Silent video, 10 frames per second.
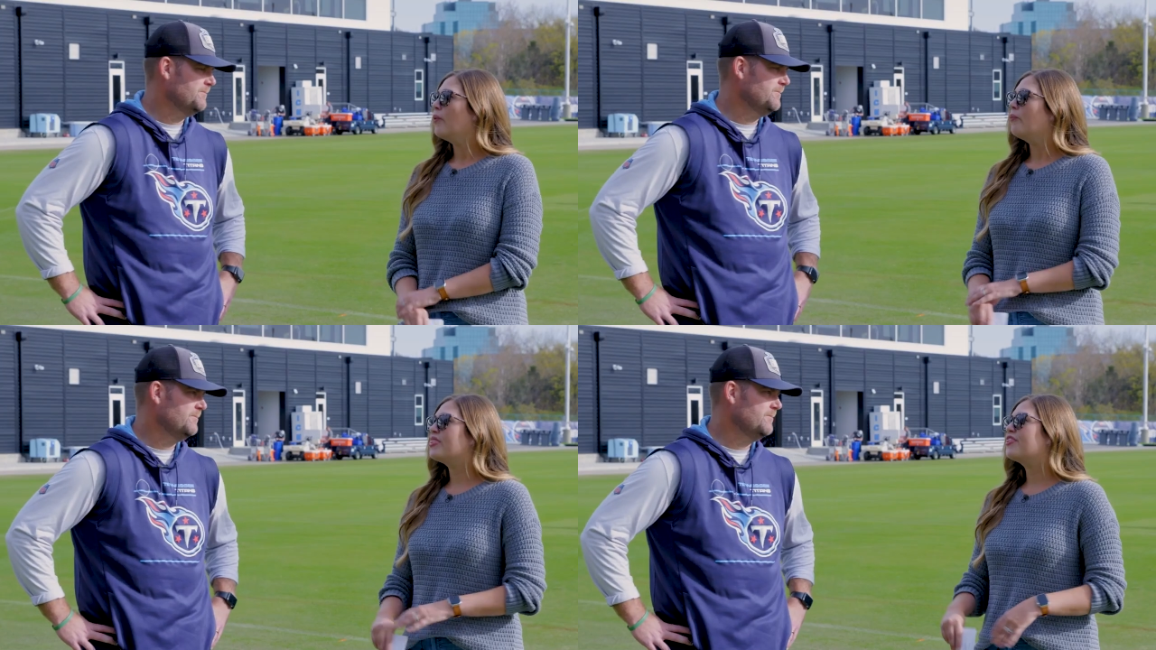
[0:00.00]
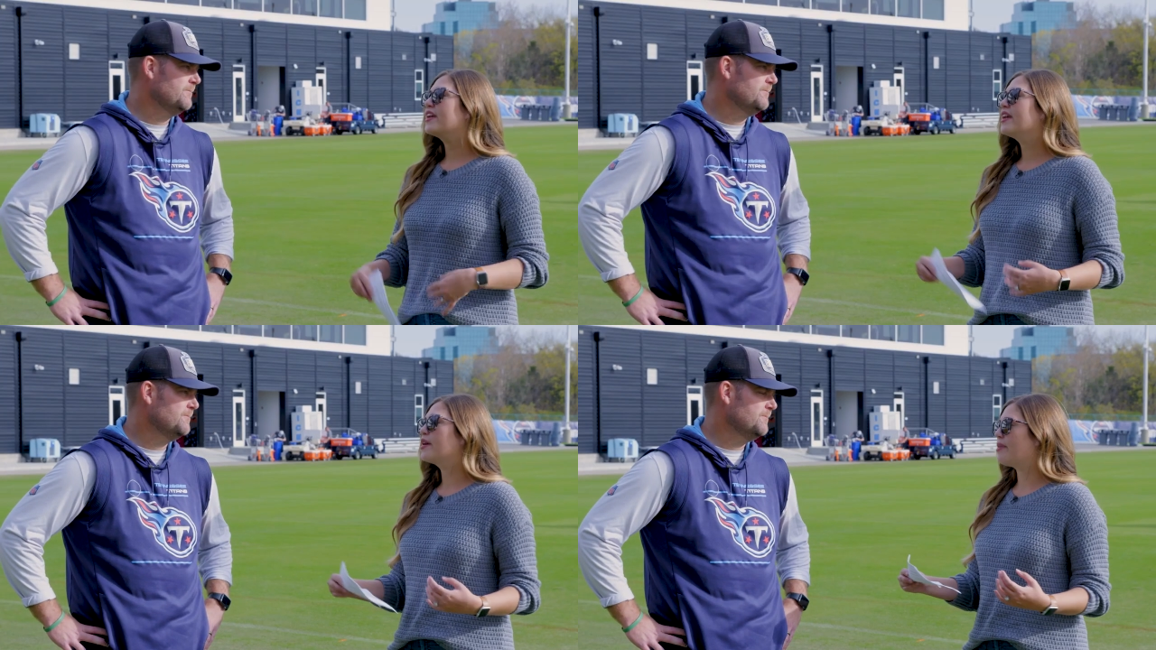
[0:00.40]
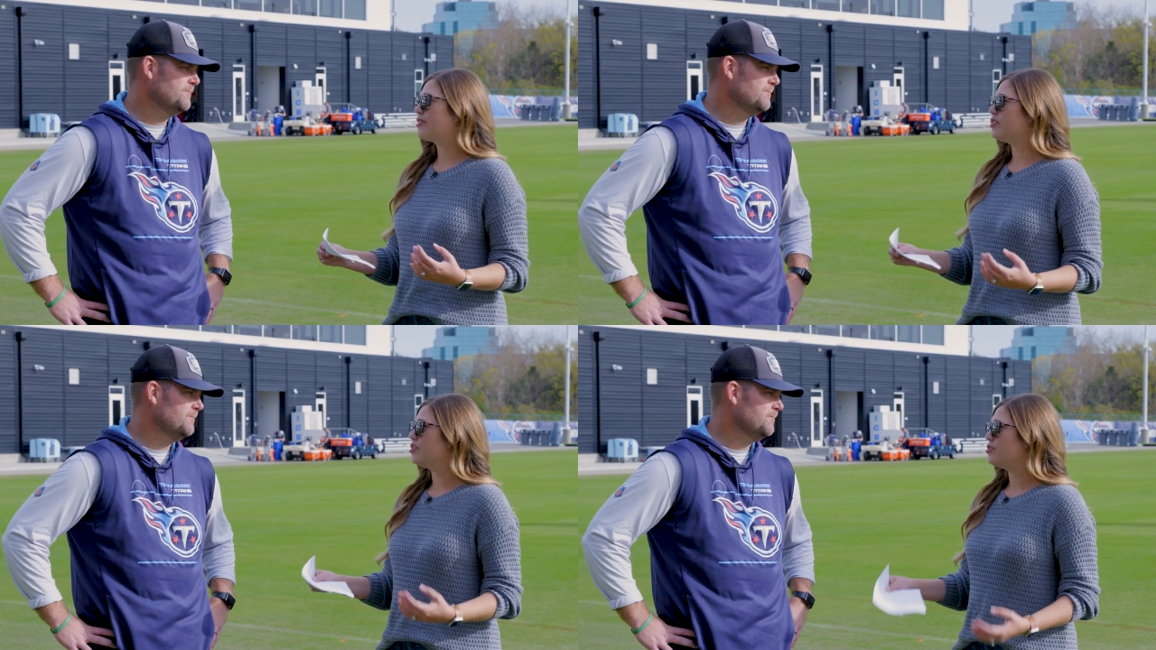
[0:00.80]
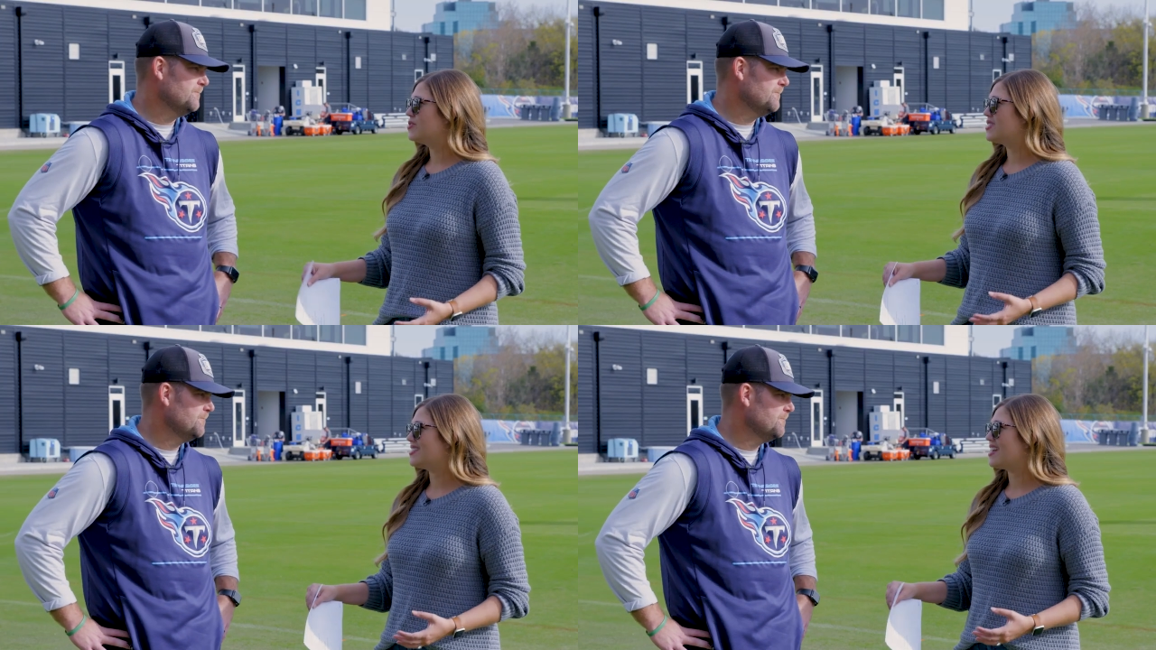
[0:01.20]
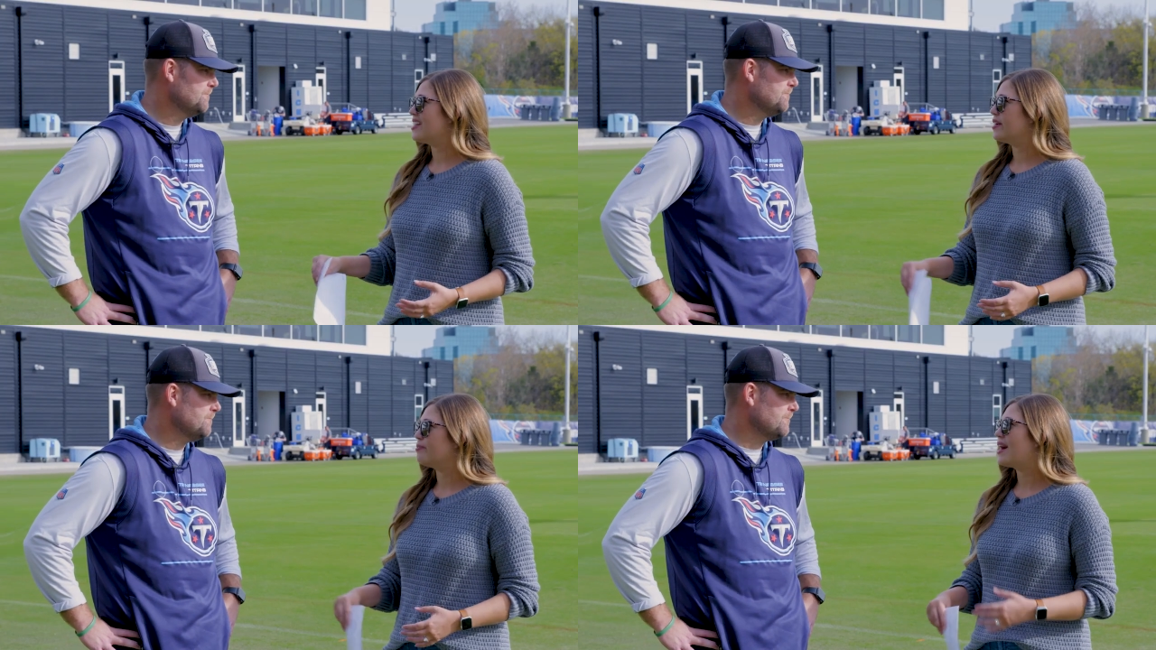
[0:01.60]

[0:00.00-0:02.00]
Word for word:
Speaker 1: When thinking about the new stadium,